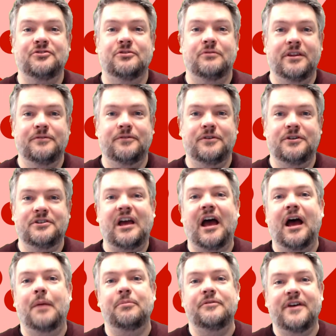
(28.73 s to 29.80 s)
Rutherford, a
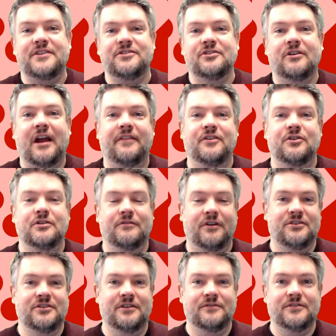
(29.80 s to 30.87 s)
Professor at the
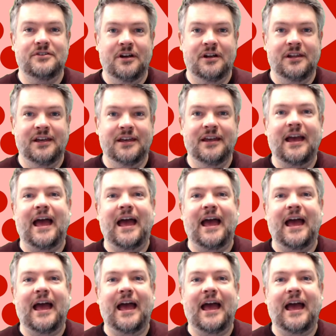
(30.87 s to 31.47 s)
University of Stirling